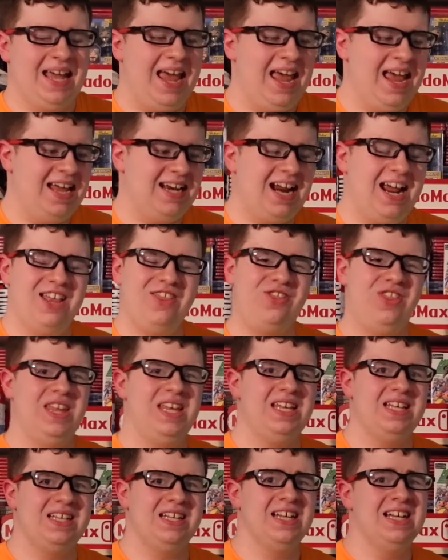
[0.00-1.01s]
and I
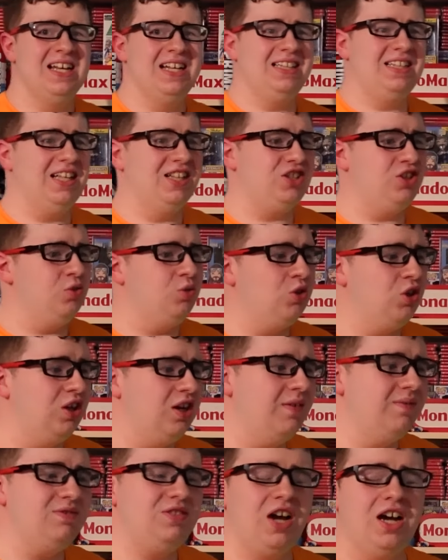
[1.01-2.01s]
think that you could
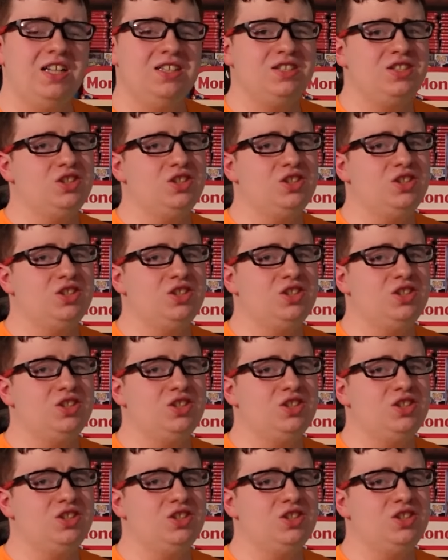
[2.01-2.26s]
have done